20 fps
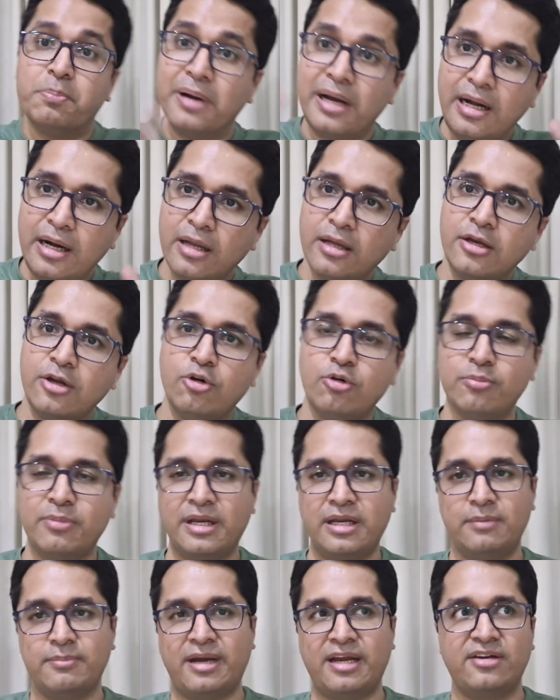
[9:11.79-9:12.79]
build a new
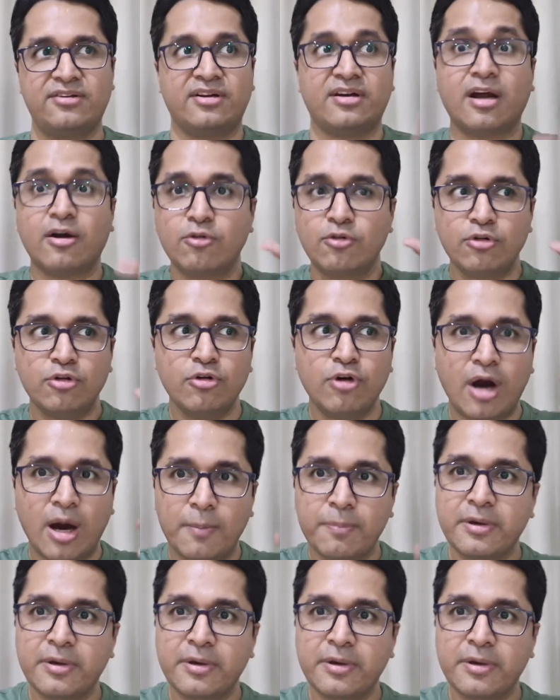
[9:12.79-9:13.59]
money mindset how do you